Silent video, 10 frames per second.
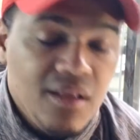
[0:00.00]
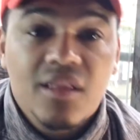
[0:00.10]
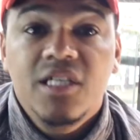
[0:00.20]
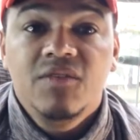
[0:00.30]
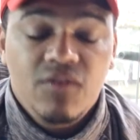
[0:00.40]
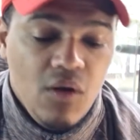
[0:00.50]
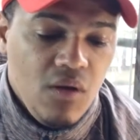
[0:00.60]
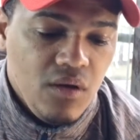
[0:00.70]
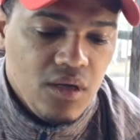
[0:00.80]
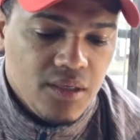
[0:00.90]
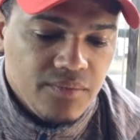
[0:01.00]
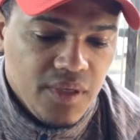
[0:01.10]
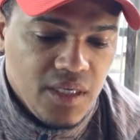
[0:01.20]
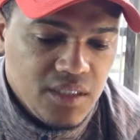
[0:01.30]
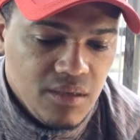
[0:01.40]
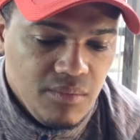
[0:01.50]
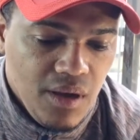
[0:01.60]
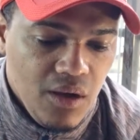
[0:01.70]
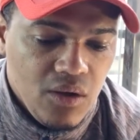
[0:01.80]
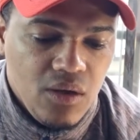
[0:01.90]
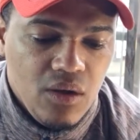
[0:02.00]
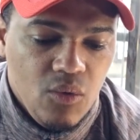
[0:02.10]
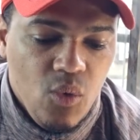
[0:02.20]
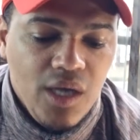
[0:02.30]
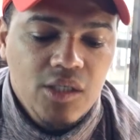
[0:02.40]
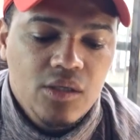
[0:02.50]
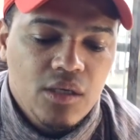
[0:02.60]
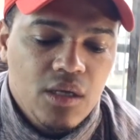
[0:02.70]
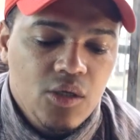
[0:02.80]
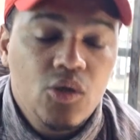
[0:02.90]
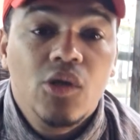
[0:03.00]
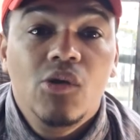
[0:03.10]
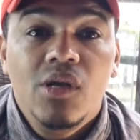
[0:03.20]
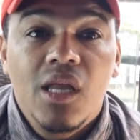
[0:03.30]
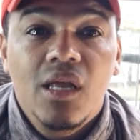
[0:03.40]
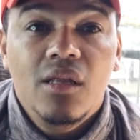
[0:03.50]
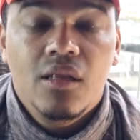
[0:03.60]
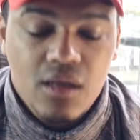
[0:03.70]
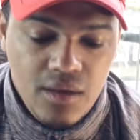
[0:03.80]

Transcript: this vlog is about what do you need